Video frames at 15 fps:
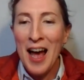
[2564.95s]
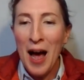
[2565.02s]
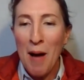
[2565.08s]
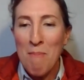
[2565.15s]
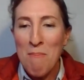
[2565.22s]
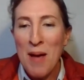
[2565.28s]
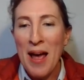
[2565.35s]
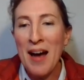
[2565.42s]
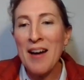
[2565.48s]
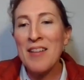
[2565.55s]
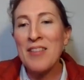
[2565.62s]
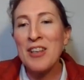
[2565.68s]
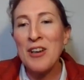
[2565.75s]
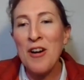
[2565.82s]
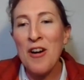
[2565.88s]

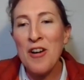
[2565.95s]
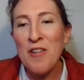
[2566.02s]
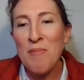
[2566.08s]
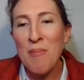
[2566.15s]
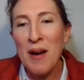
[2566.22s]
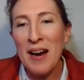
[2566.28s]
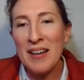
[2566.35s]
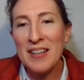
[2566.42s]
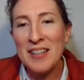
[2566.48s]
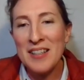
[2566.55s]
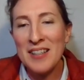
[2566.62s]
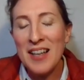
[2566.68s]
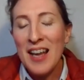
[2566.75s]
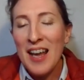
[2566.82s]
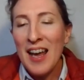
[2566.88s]
about the Code of Practice.